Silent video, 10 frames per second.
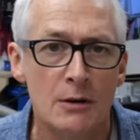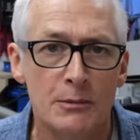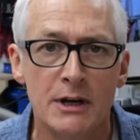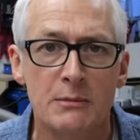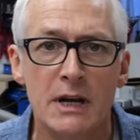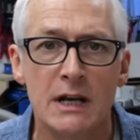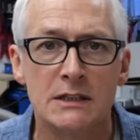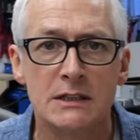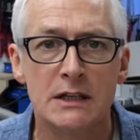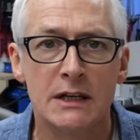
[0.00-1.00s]
but it
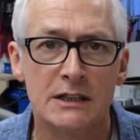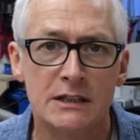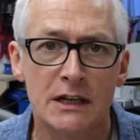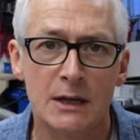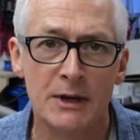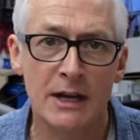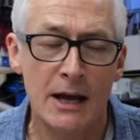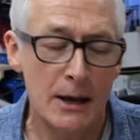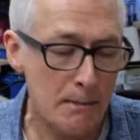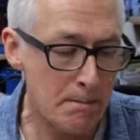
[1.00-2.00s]
means that it's going to be
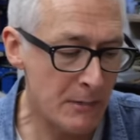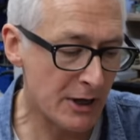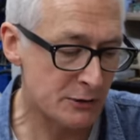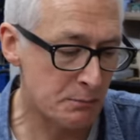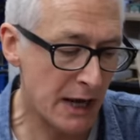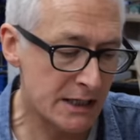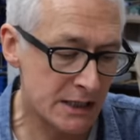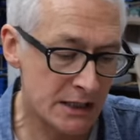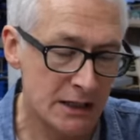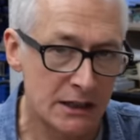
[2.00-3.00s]
much
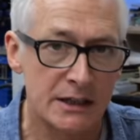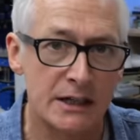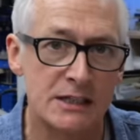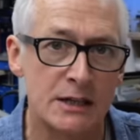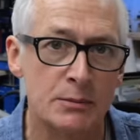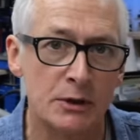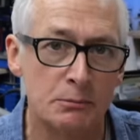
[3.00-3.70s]
better than a simple